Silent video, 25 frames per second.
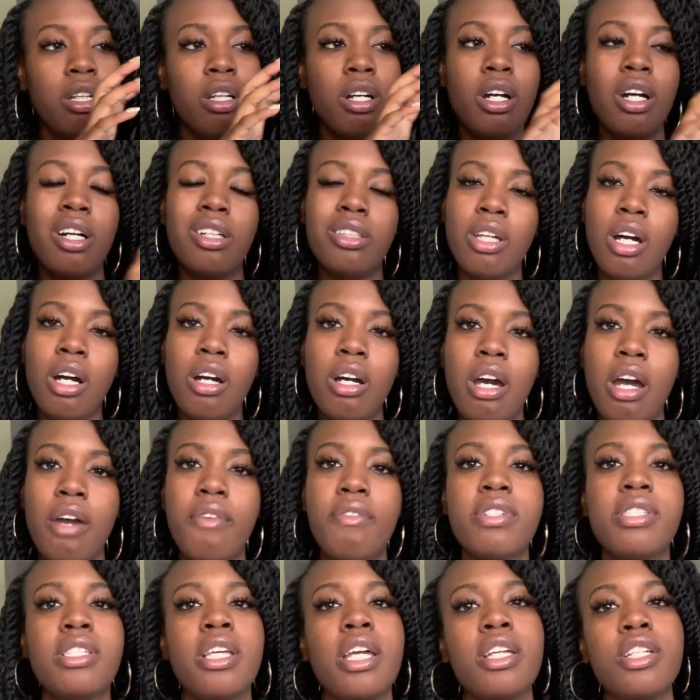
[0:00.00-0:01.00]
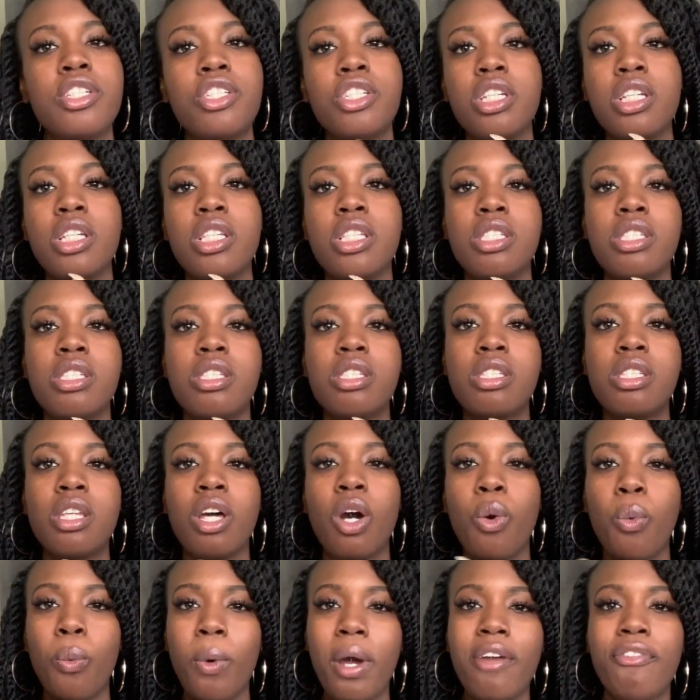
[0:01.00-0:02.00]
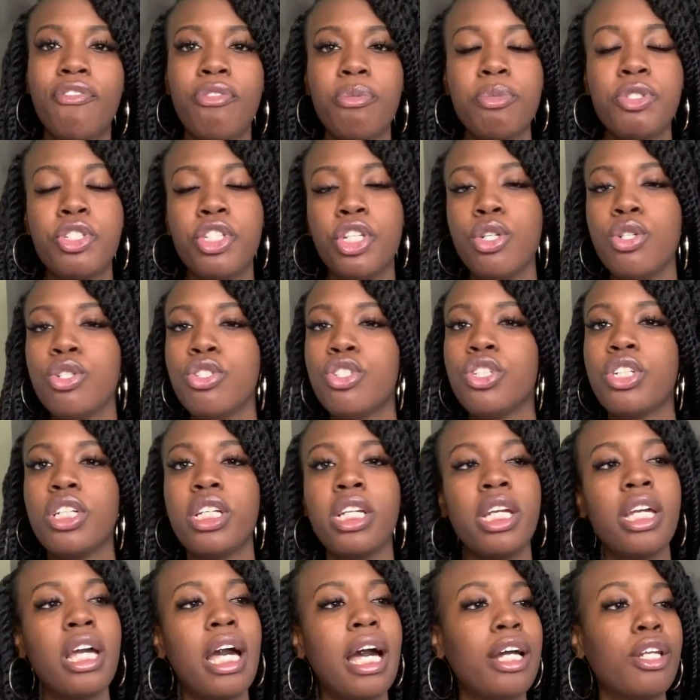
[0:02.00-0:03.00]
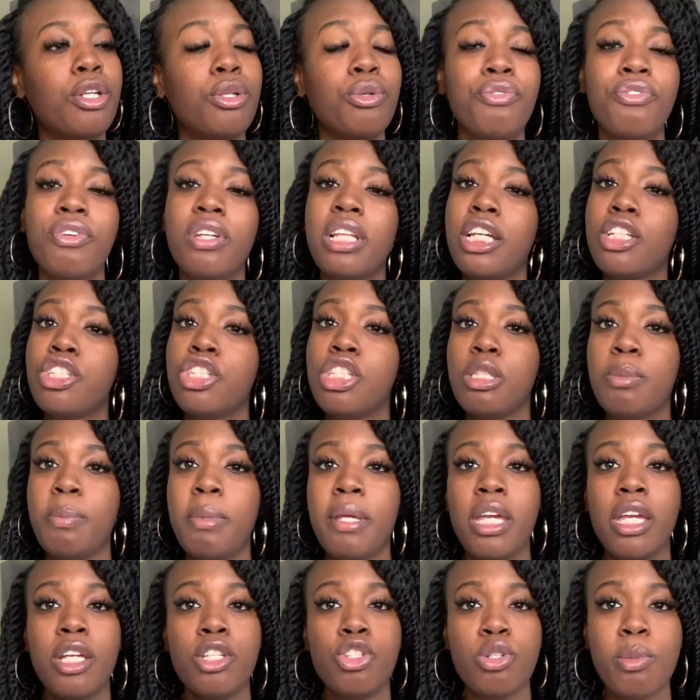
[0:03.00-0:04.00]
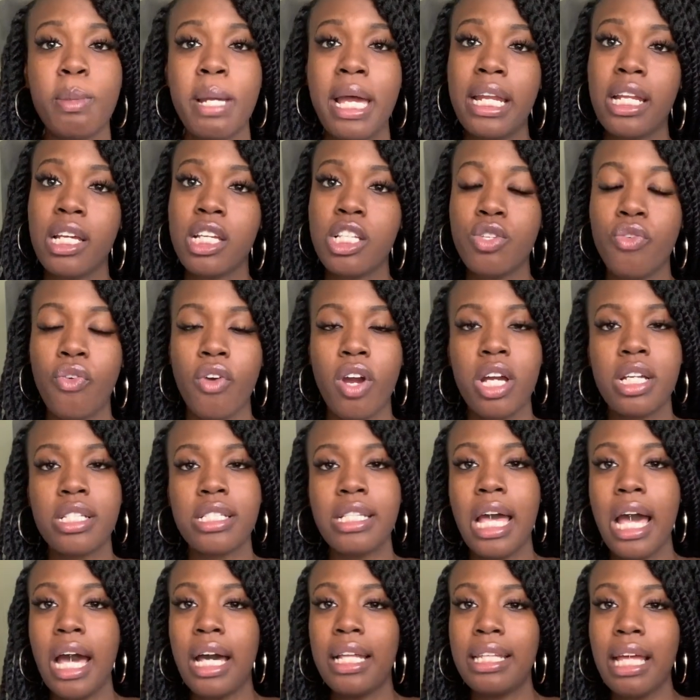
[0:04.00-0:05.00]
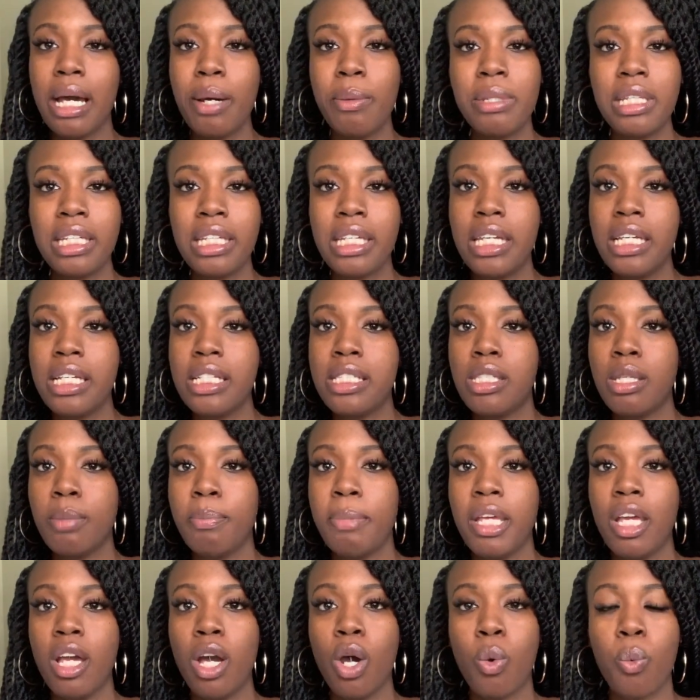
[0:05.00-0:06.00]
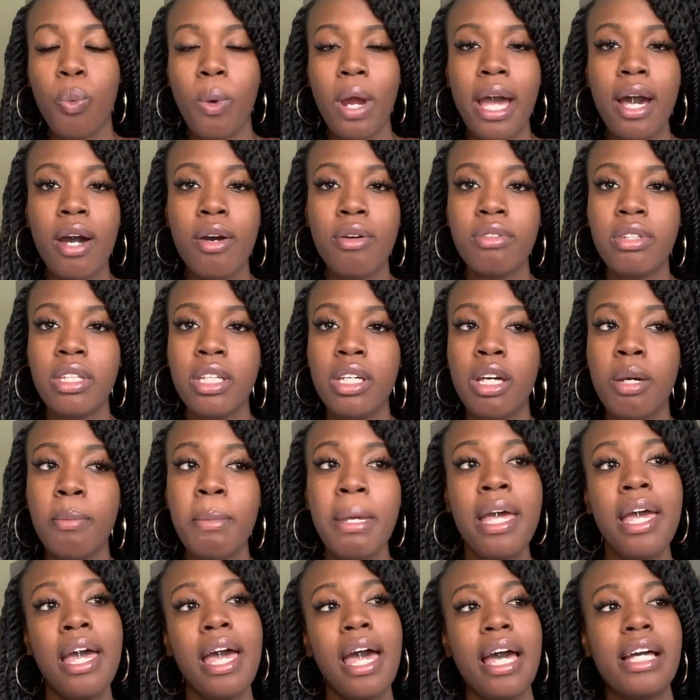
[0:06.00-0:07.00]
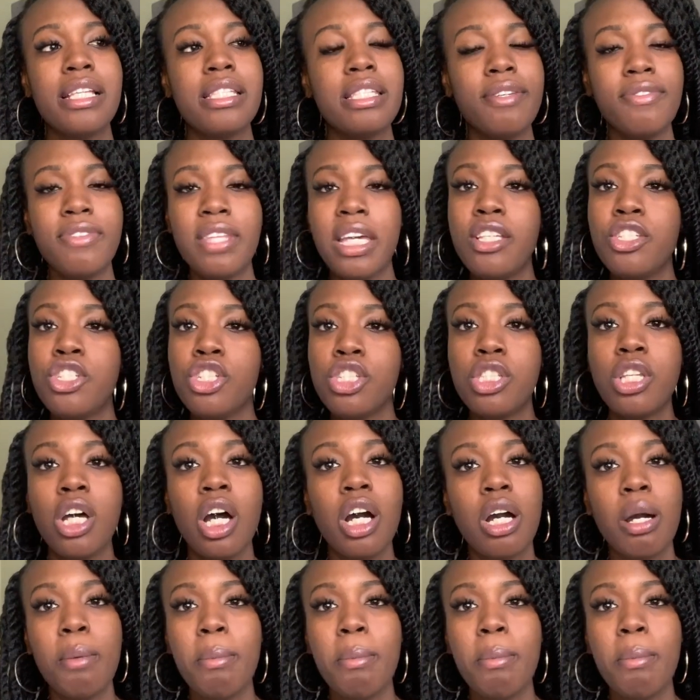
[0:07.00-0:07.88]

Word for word: adult conversations away from children. I do feel like she's being dramatic as far as not allowing the kids to be around them as if they just talk